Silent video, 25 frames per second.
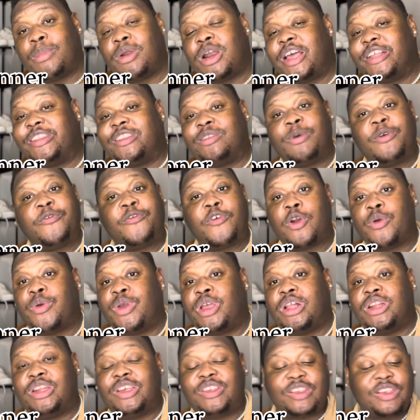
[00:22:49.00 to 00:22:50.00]
Let's be for
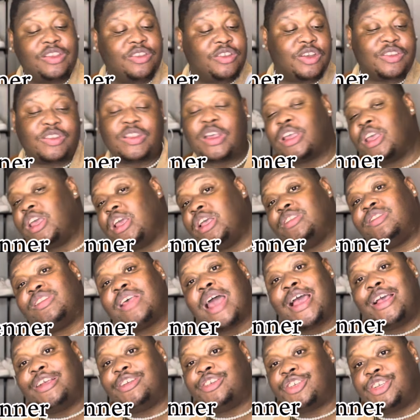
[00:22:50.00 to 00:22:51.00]
real. This is just a king
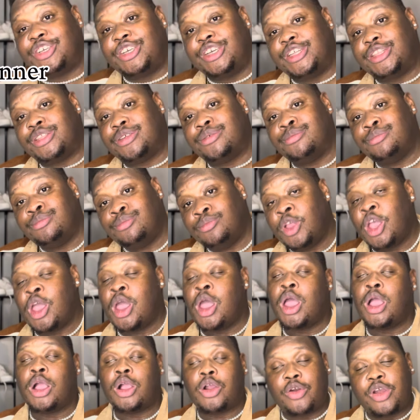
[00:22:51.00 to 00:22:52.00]
size sheet.
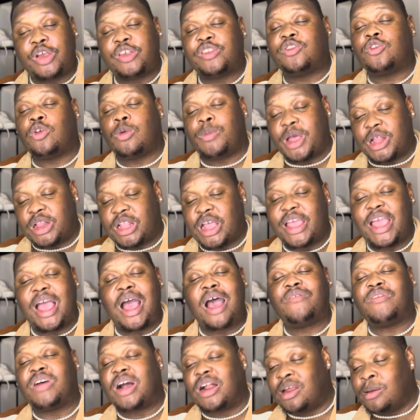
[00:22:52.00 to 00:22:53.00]
Kris, do better. You
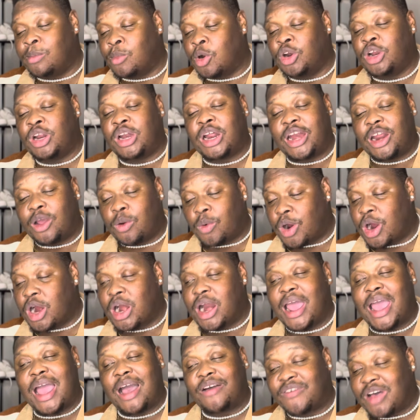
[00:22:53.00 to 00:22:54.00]
have all the money in the world.
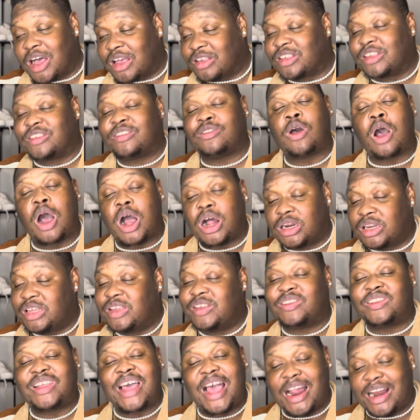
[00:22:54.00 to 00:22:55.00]
You have access to all these
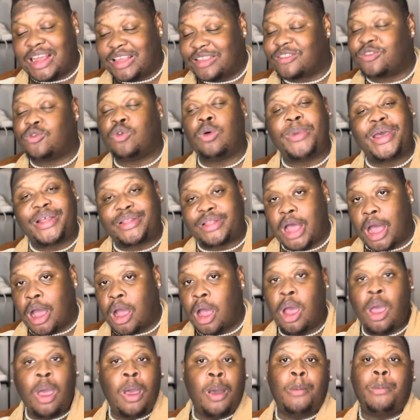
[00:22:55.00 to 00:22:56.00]
stylists. Do better
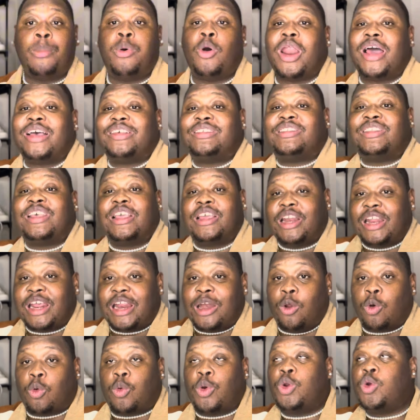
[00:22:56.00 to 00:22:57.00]
pull a sickening
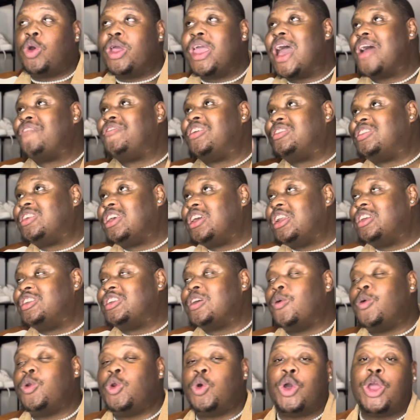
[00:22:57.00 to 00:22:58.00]
look. We know you have a signature,
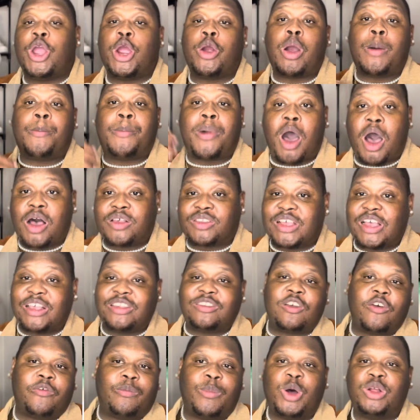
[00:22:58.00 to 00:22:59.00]
we know you're a boss and
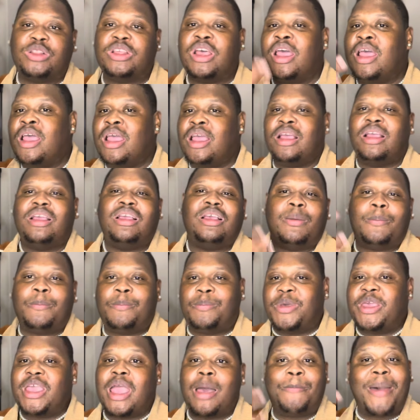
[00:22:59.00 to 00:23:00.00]
stuff, but
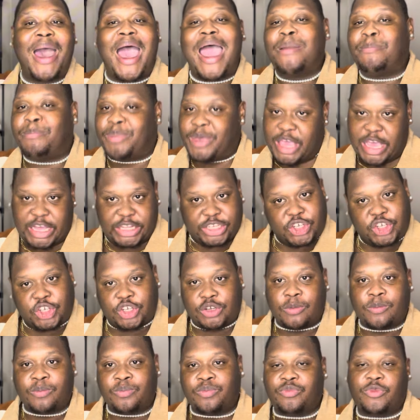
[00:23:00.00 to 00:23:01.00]
be a bad bitch
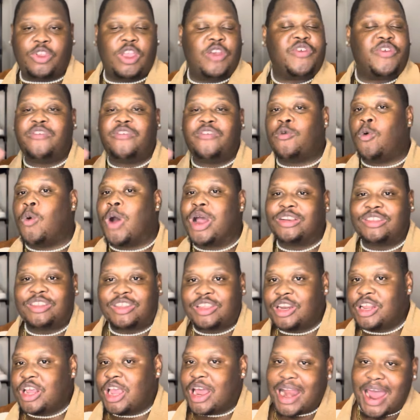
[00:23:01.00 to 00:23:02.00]
if once
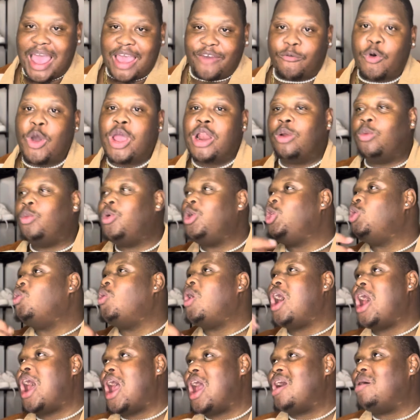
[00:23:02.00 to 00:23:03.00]
in your life. Well, you
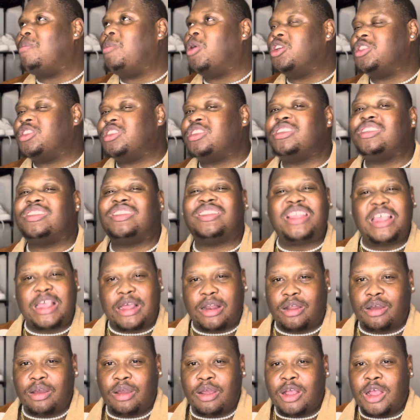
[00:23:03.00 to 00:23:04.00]
are, but
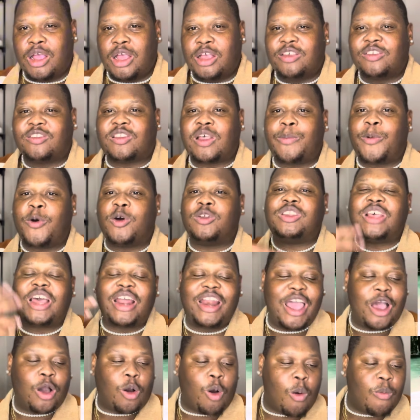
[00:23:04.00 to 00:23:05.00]
still, step outside
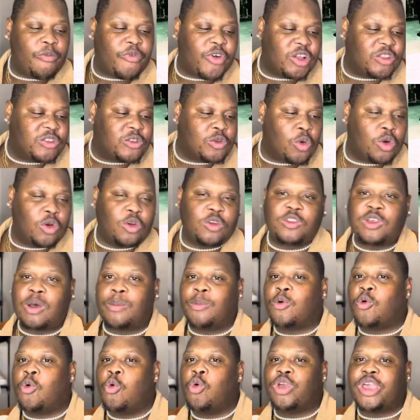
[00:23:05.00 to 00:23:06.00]
your comfort zone, do something
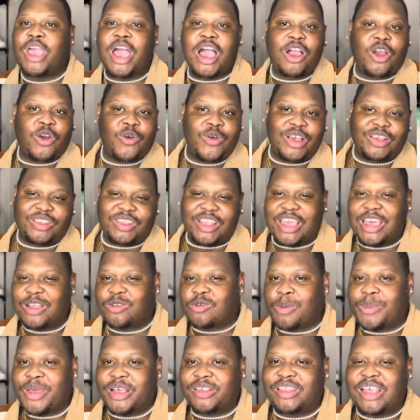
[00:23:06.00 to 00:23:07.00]
kooky and crazy. You get
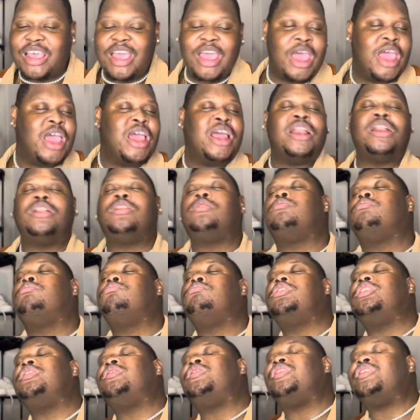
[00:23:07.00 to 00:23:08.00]
what I say?
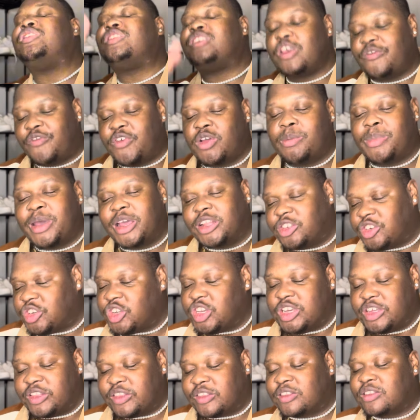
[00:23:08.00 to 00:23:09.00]
This is giving bed
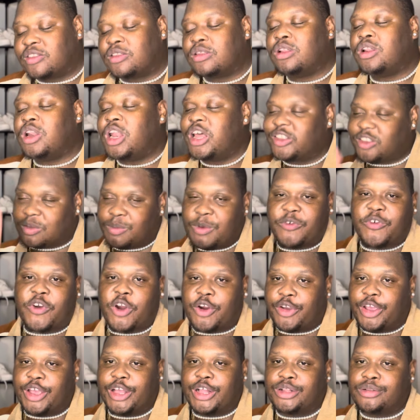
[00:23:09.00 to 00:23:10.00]
sheets. Let's be for
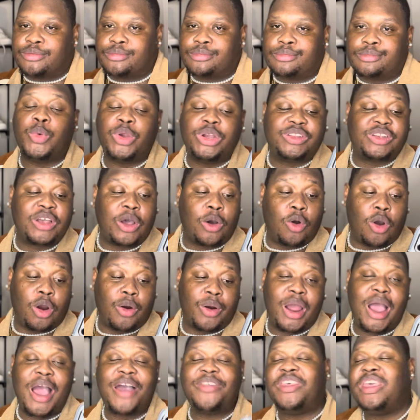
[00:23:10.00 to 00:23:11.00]
real. Rita Ora,
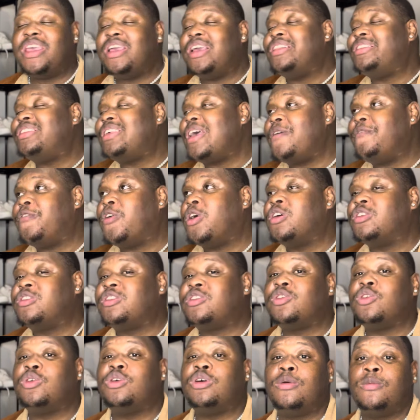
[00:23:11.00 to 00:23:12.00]
I think it's time for us
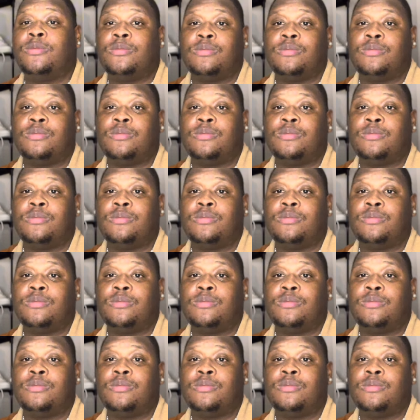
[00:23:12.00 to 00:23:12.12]
to